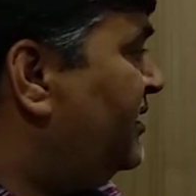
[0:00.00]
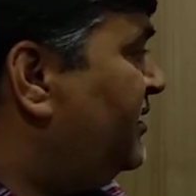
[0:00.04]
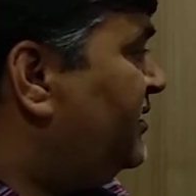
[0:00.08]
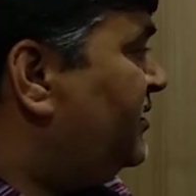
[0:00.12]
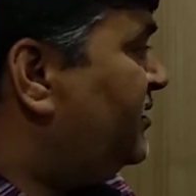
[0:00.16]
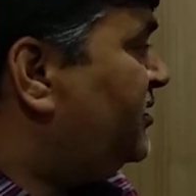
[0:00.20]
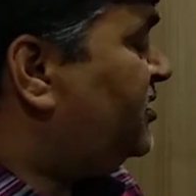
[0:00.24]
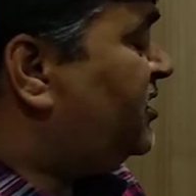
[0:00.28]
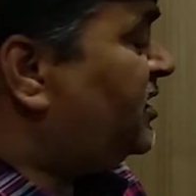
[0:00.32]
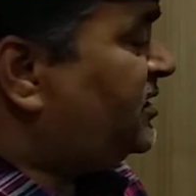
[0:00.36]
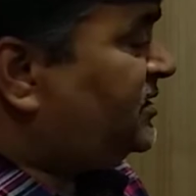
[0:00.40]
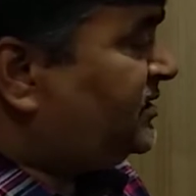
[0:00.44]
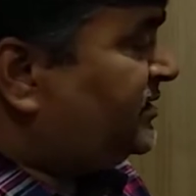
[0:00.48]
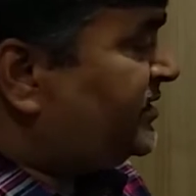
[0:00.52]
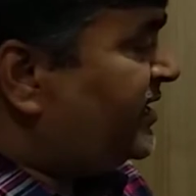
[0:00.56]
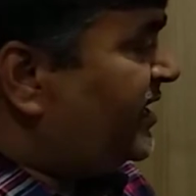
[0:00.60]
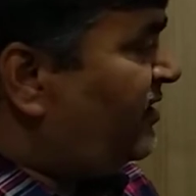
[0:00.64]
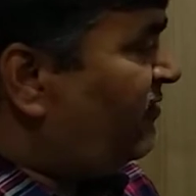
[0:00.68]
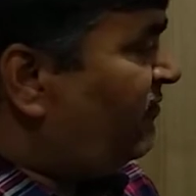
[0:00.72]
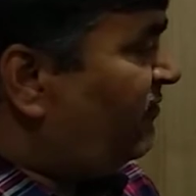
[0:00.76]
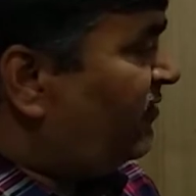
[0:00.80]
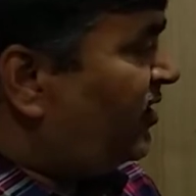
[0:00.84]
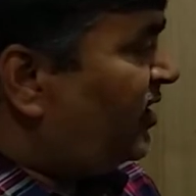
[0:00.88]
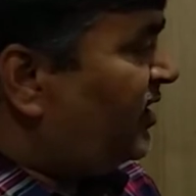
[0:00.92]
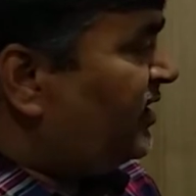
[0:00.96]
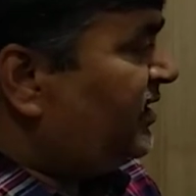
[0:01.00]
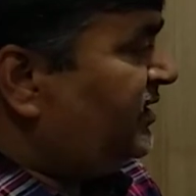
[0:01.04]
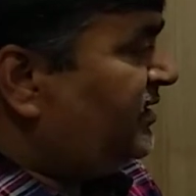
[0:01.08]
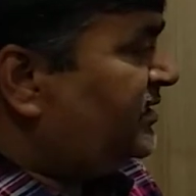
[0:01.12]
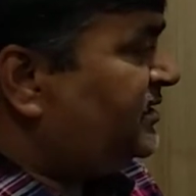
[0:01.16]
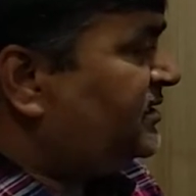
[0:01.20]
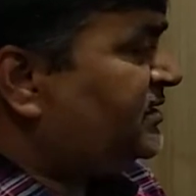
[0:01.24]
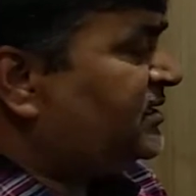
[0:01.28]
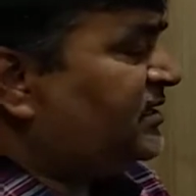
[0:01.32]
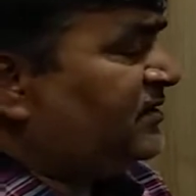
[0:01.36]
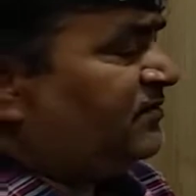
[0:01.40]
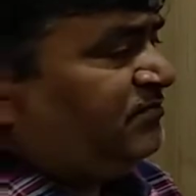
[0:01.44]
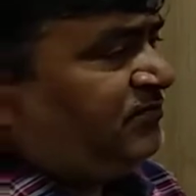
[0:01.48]
The cell wall
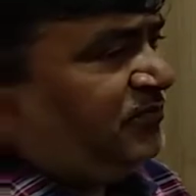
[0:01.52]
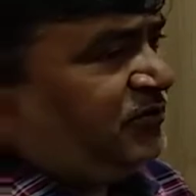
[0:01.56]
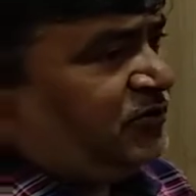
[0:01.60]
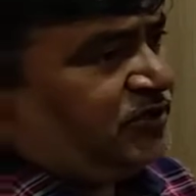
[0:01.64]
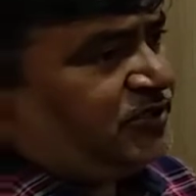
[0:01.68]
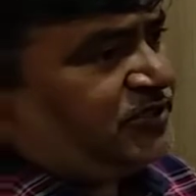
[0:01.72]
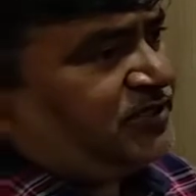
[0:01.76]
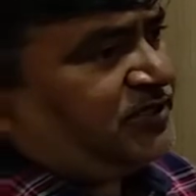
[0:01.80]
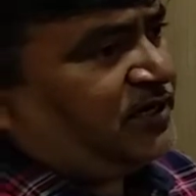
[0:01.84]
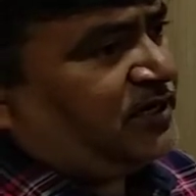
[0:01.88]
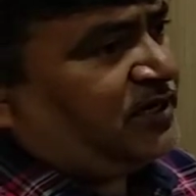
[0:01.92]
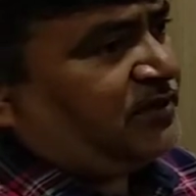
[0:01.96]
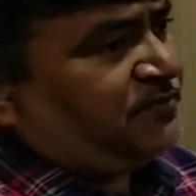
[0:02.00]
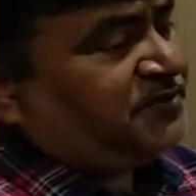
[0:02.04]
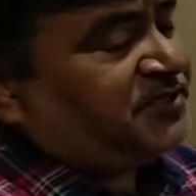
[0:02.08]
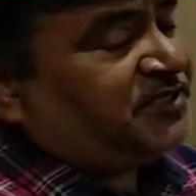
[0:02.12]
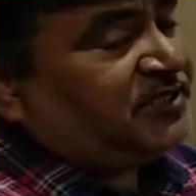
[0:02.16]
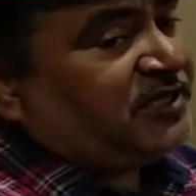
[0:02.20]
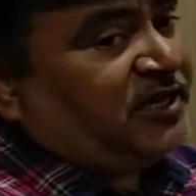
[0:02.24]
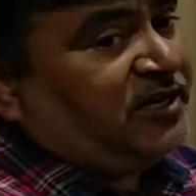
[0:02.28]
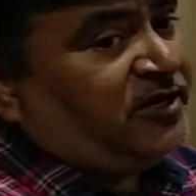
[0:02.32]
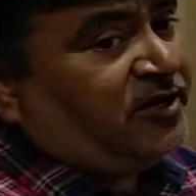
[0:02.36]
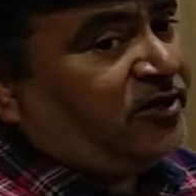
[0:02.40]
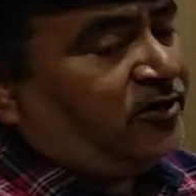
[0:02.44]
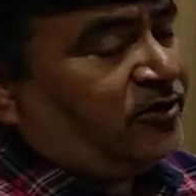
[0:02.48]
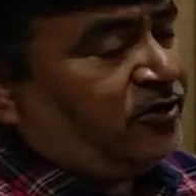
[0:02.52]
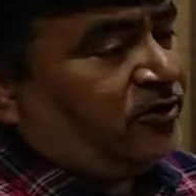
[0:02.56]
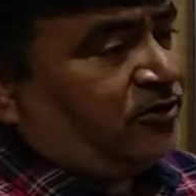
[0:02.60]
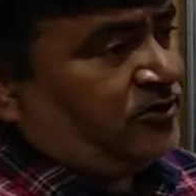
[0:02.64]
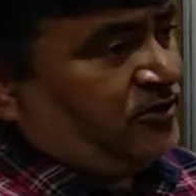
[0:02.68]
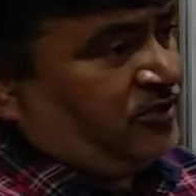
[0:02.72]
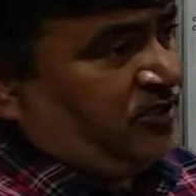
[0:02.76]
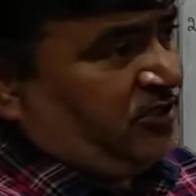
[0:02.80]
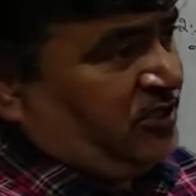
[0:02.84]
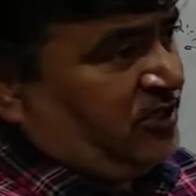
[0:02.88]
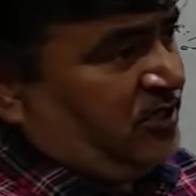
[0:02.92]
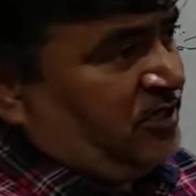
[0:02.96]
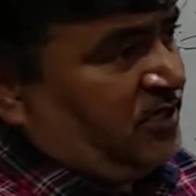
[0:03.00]
is composed of
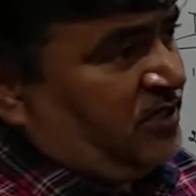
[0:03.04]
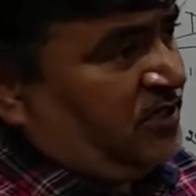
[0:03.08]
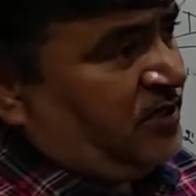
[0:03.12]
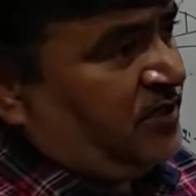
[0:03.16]
cellulose.